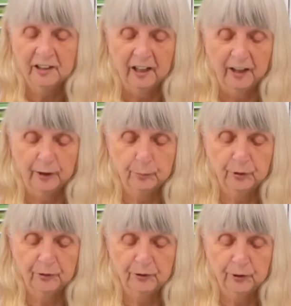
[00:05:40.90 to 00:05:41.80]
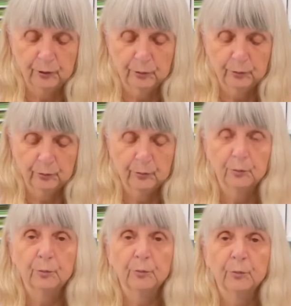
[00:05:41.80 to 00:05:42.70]
and I put a few
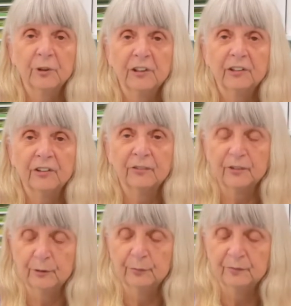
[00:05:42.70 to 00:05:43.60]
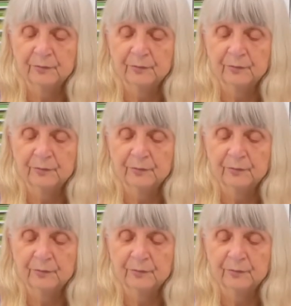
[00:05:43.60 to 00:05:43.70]
words from,